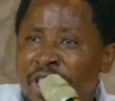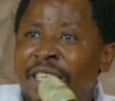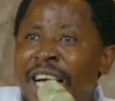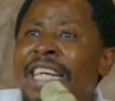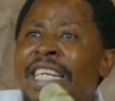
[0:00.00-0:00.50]
it
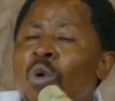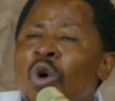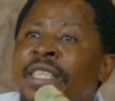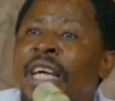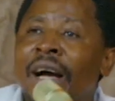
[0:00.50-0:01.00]
under
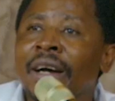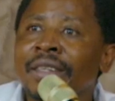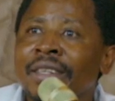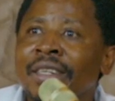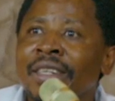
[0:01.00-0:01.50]
water.
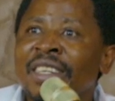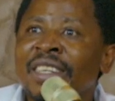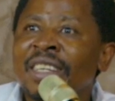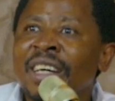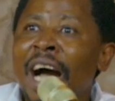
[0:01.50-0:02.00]

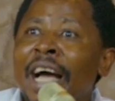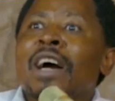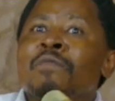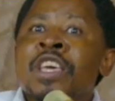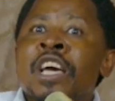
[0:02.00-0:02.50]
I
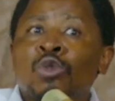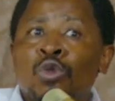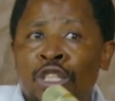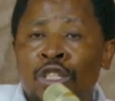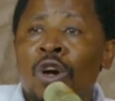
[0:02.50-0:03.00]
am here to
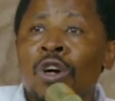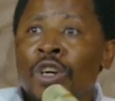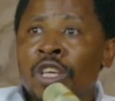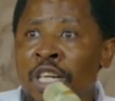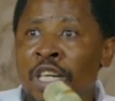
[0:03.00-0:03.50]
withdraw your
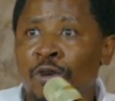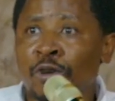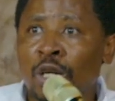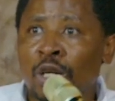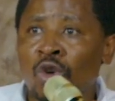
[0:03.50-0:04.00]
image
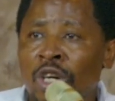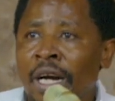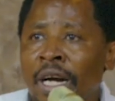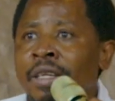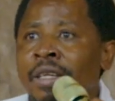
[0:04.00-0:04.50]
from that
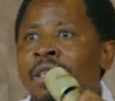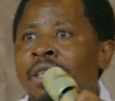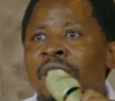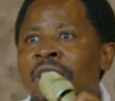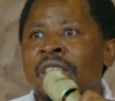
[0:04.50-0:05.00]
water.
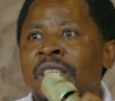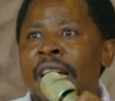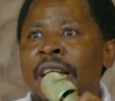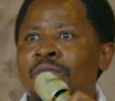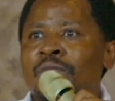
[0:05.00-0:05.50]

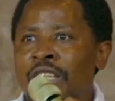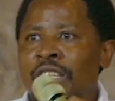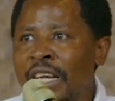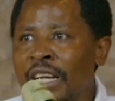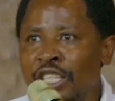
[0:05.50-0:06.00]
The name
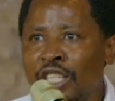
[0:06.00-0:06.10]
Jesus is